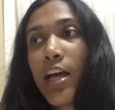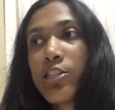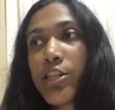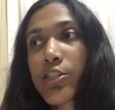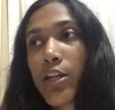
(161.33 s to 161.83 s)

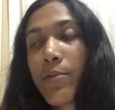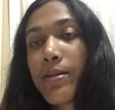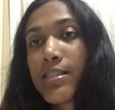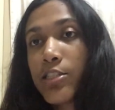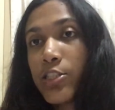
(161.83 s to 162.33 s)
She's going to
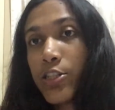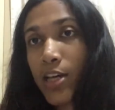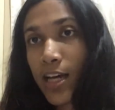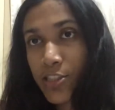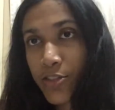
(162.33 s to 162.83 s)
be
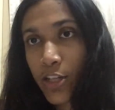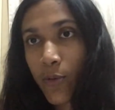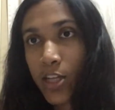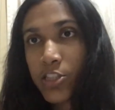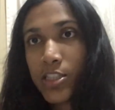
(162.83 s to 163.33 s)
answering the
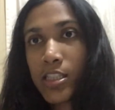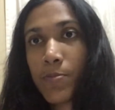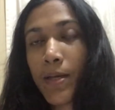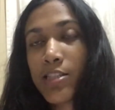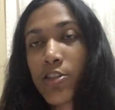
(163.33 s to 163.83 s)
questions
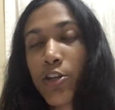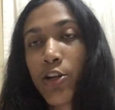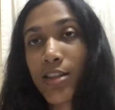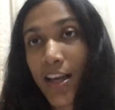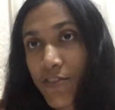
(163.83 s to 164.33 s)
based on
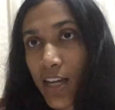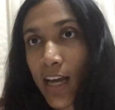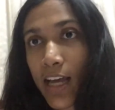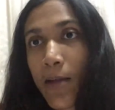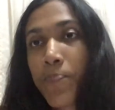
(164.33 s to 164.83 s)
her left
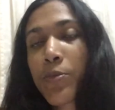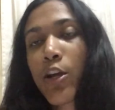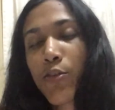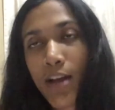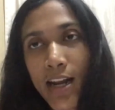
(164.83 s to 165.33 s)
eye,
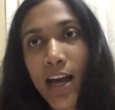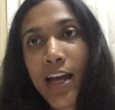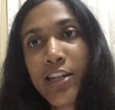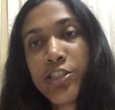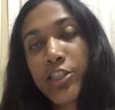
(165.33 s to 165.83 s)
her right eye,
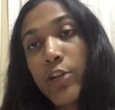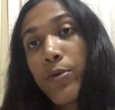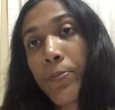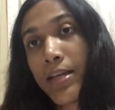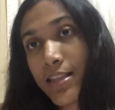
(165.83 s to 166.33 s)
and she's going to
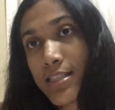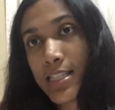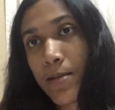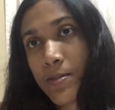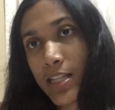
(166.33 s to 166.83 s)
repeat the
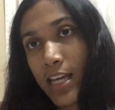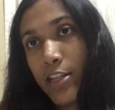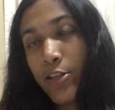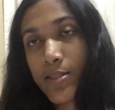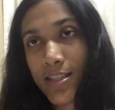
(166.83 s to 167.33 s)
steps
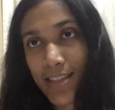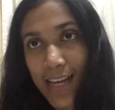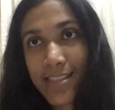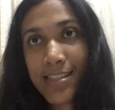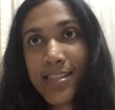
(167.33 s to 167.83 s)
again using
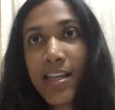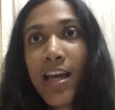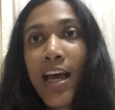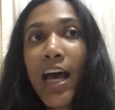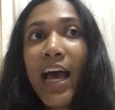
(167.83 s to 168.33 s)
glasses.
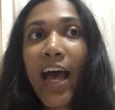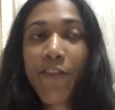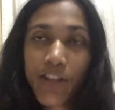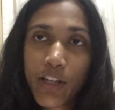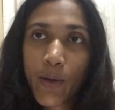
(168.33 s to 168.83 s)

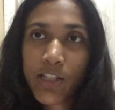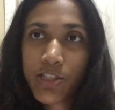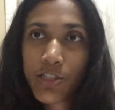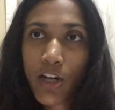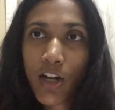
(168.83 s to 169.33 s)
After the
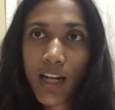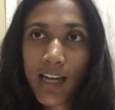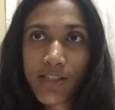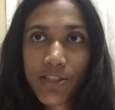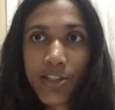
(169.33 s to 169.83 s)
questions are all
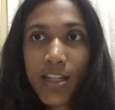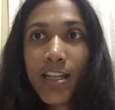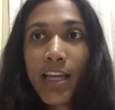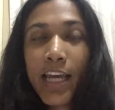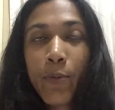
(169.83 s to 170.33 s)
answered,
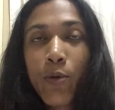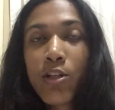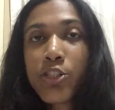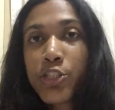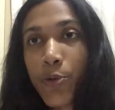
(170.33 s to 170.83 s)
it will
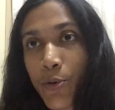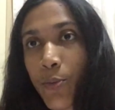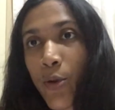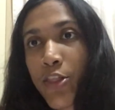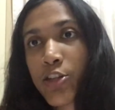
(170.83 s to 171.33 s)
show
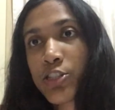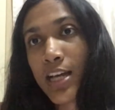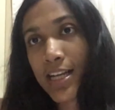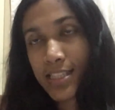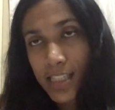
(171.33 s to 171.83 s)
whether she
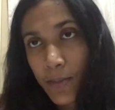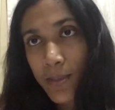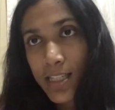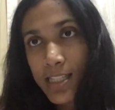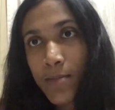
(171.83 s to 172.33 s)
has
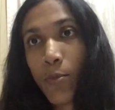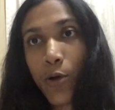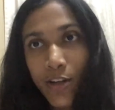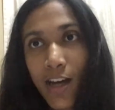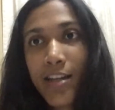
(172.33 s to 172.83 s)
astigmatism
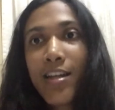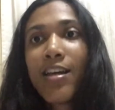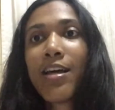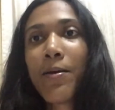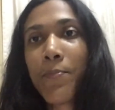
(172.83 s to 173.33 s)
or not,
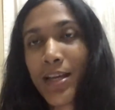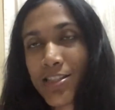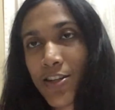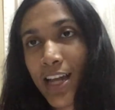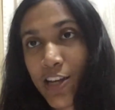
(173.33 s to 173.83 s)
based
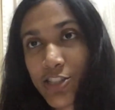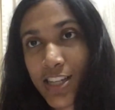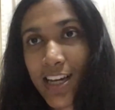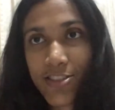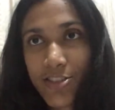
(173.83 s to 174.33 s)
on how she
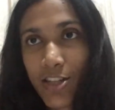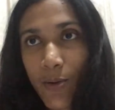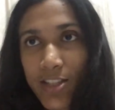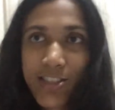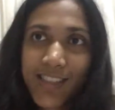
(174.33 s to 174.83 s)
answers the
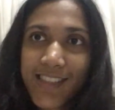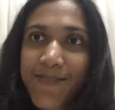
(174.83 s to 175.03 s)
questions.